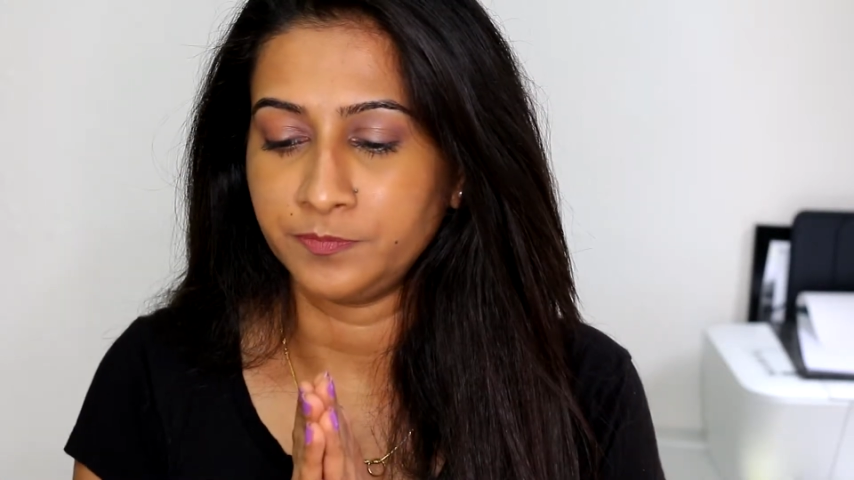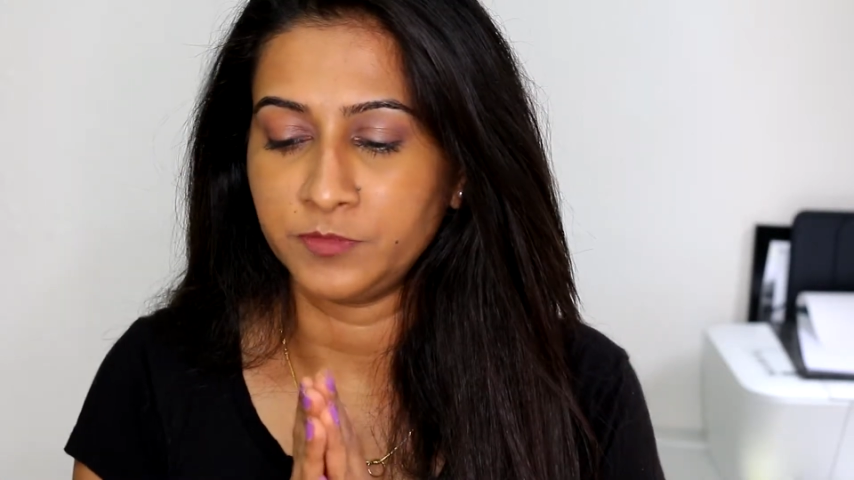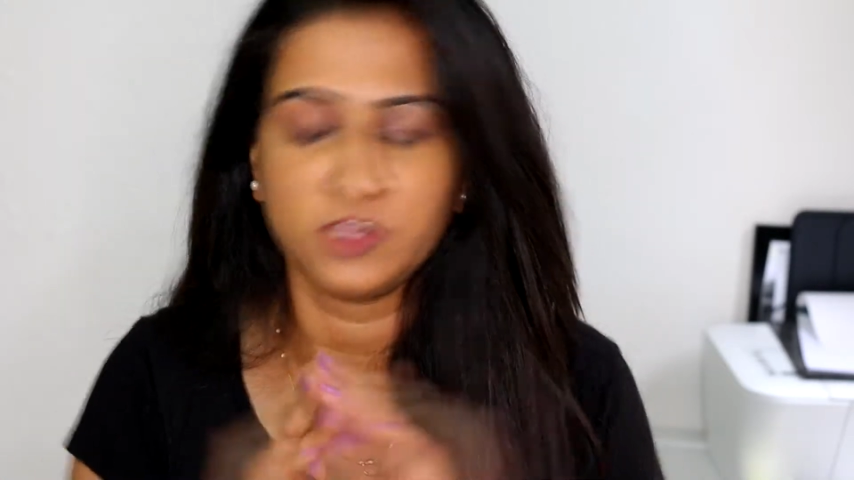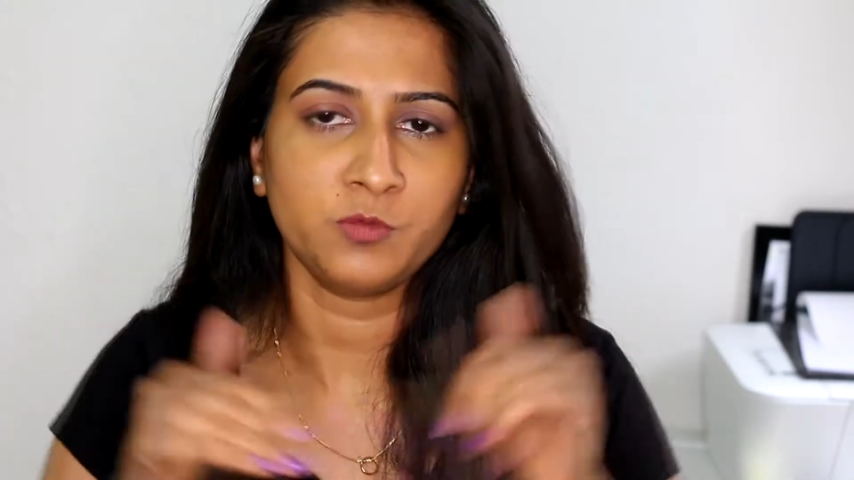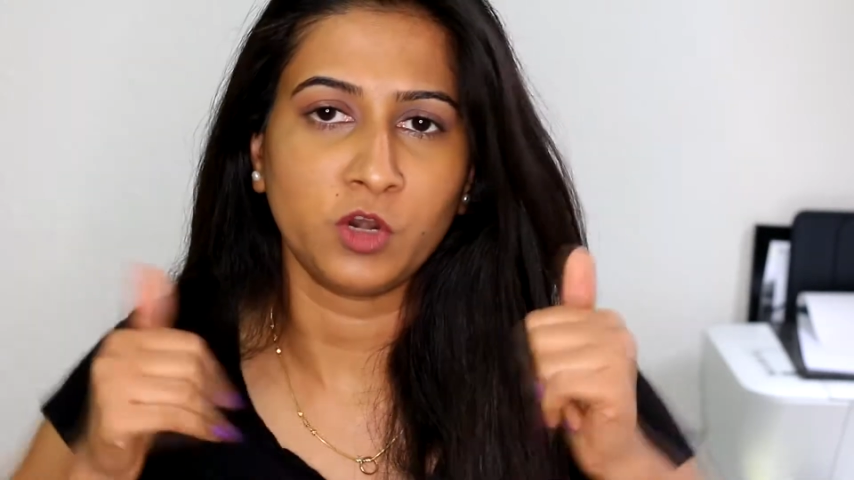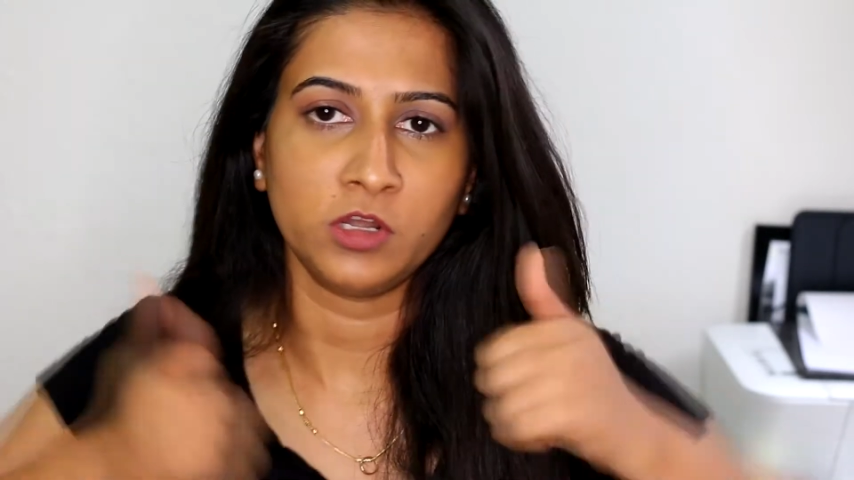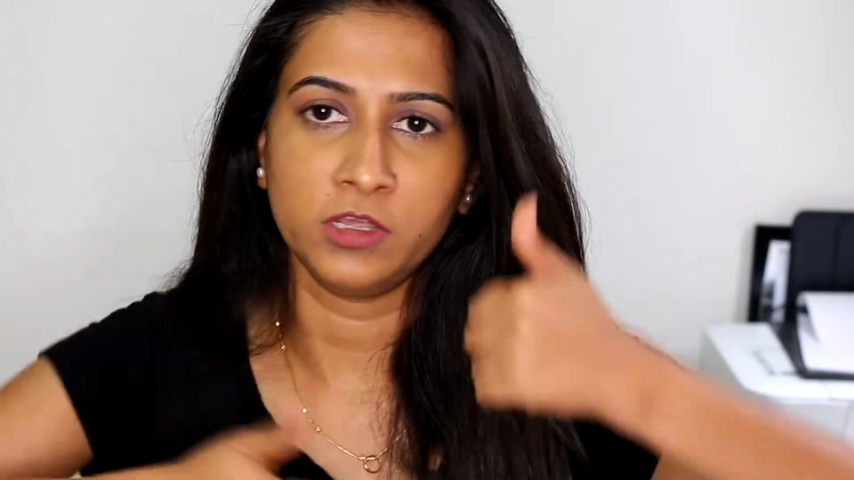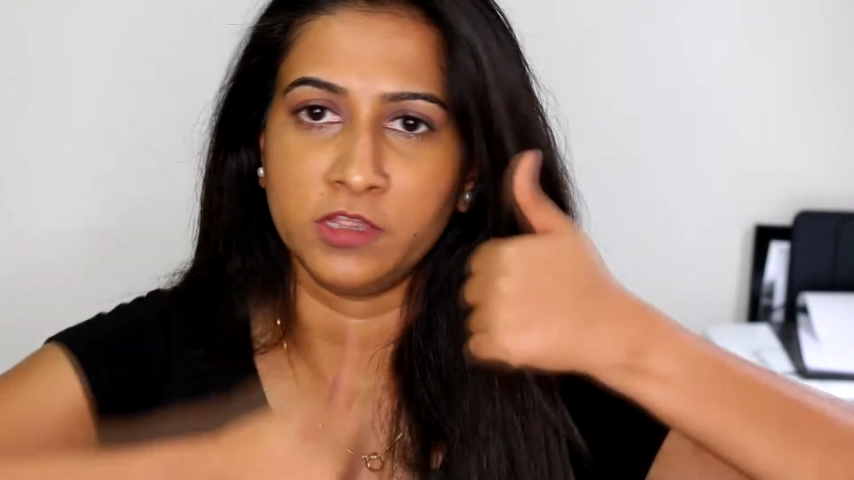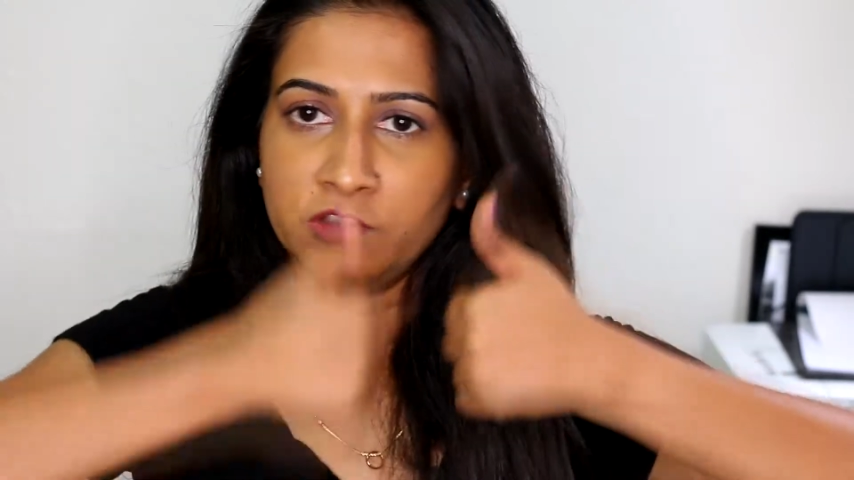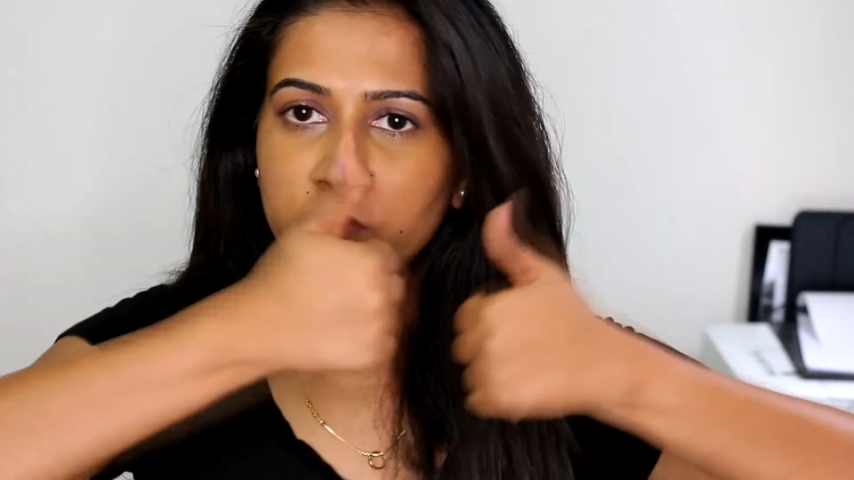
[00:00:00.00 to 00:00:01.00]
this
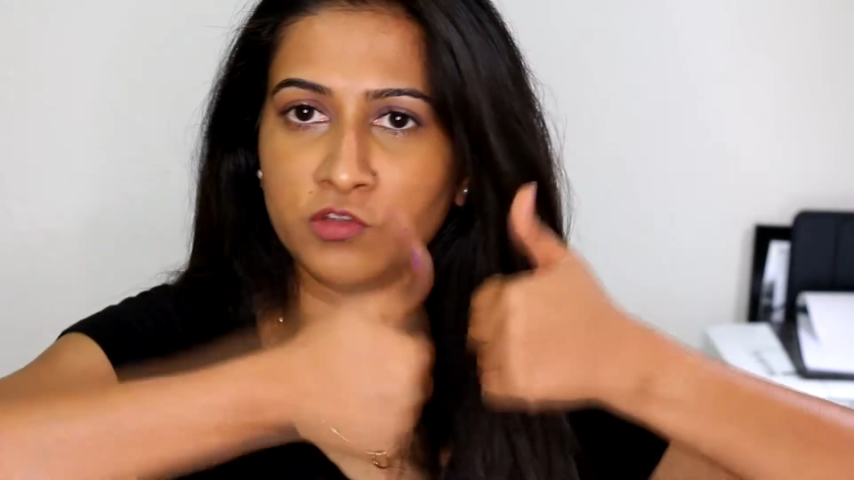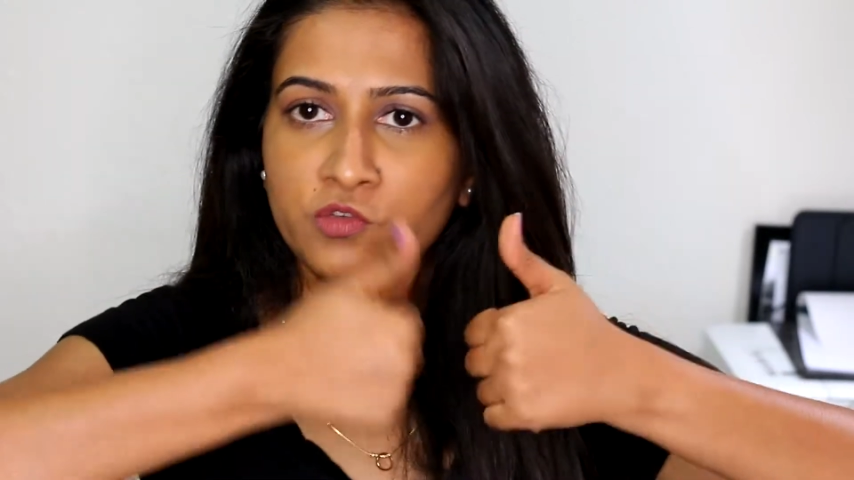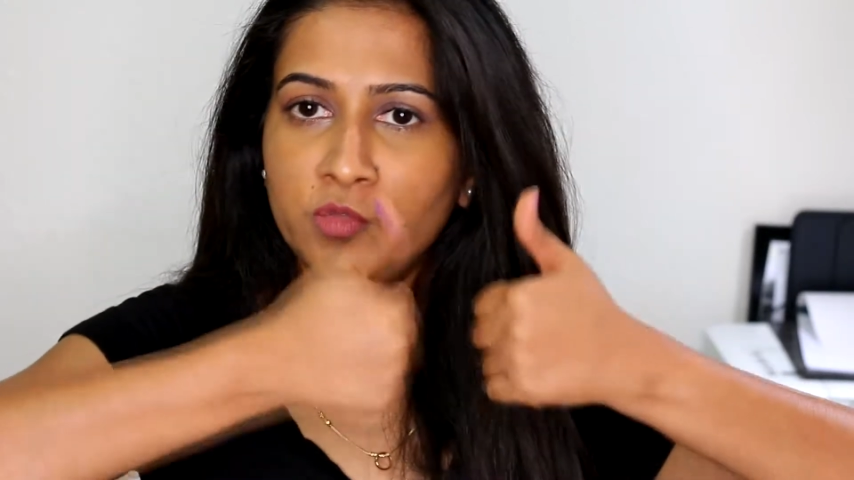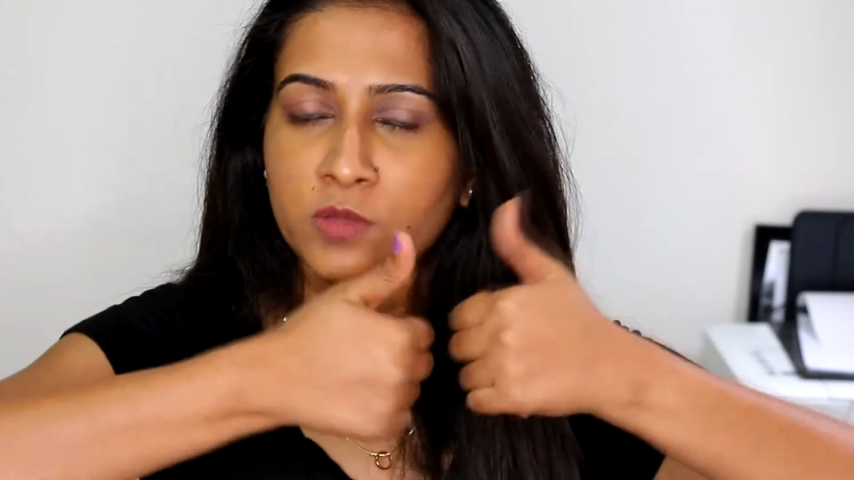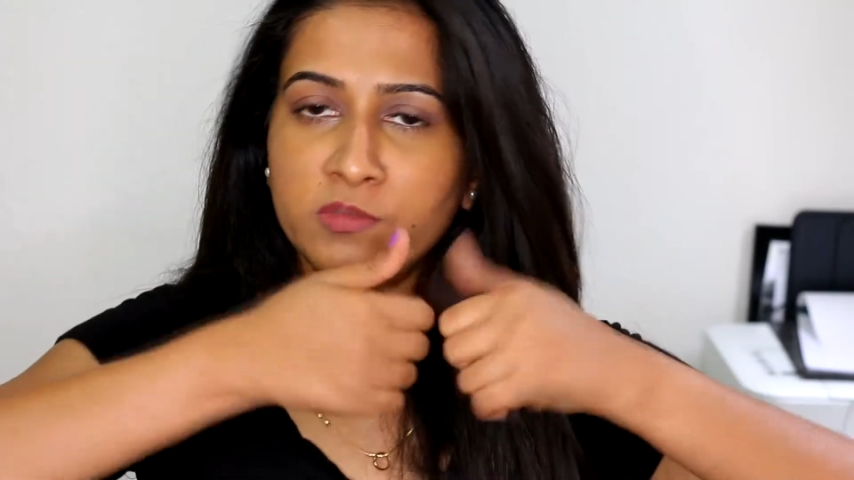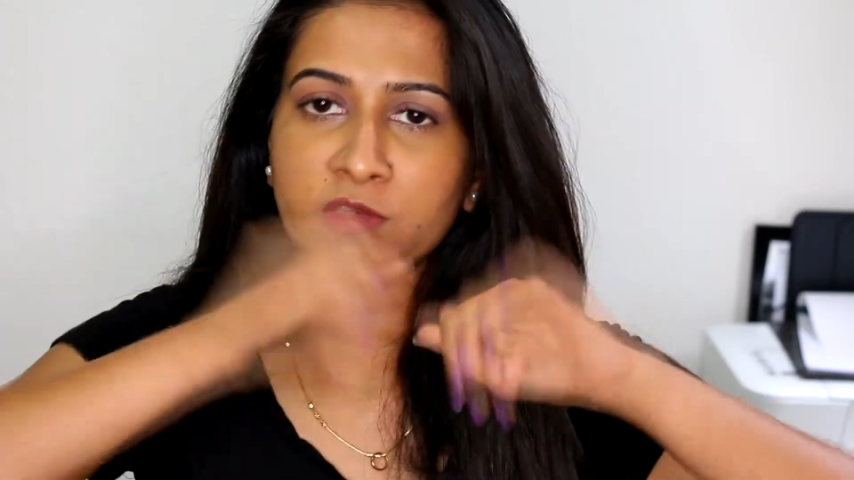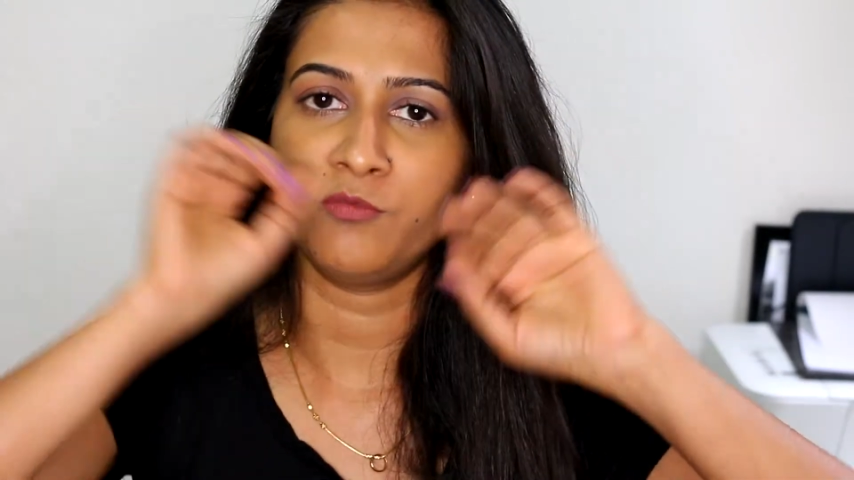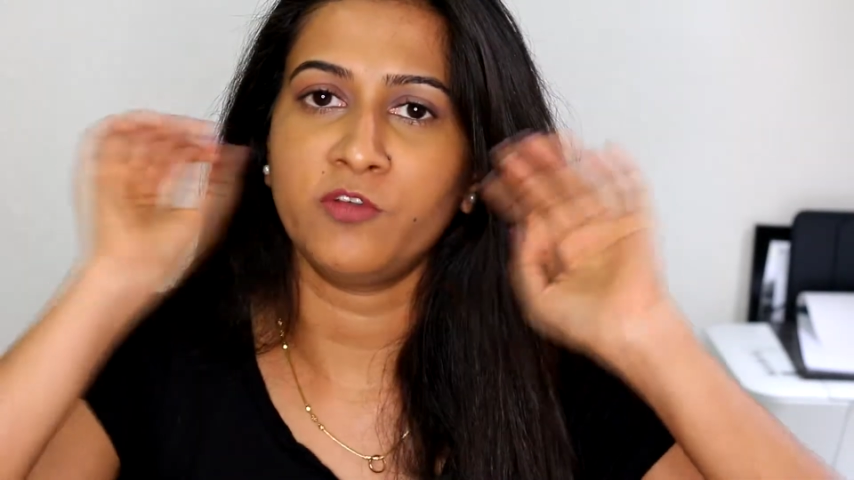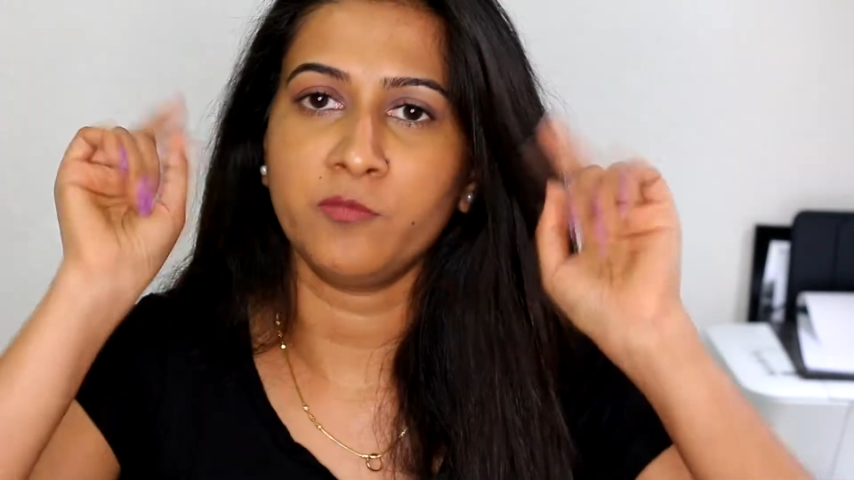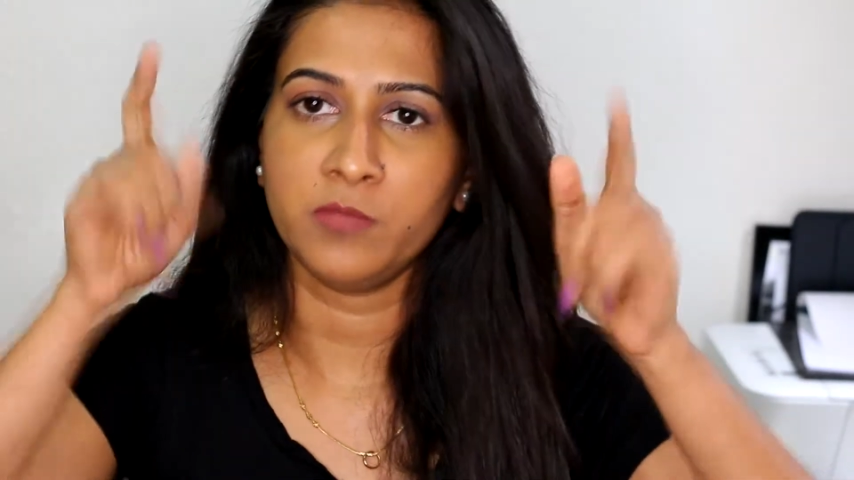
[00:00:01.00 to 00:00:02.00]
product gets a 2 thumbs up
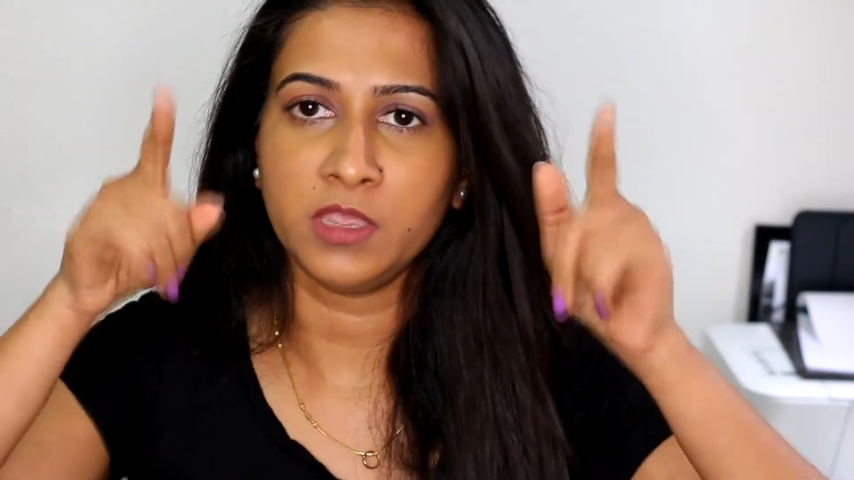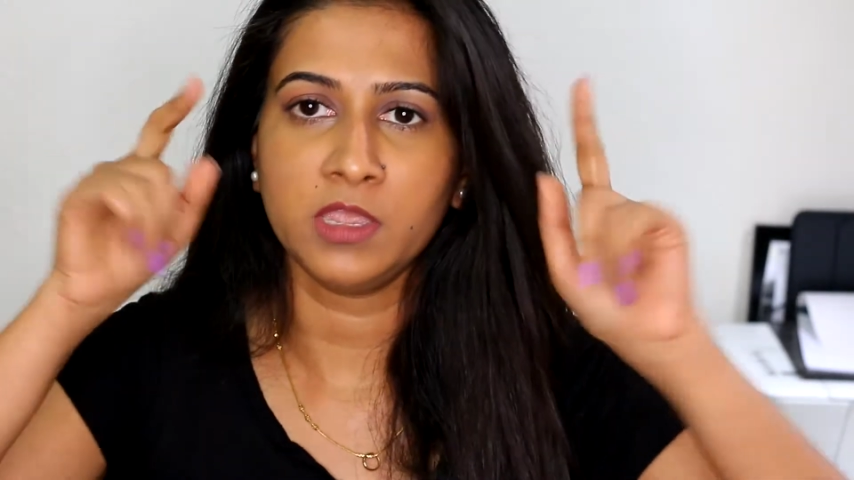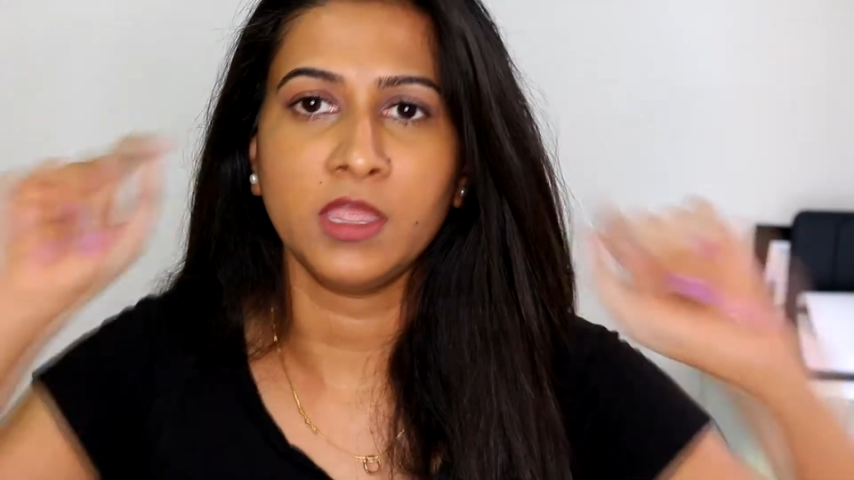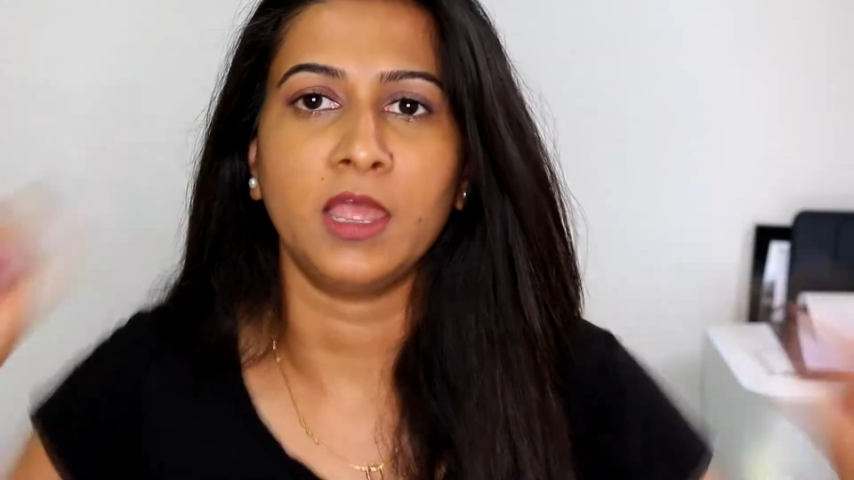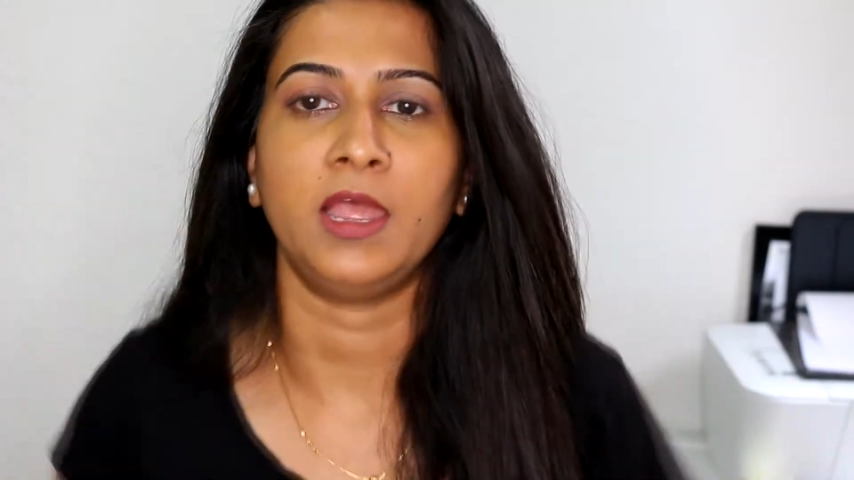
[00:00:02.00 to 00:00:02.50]
from me,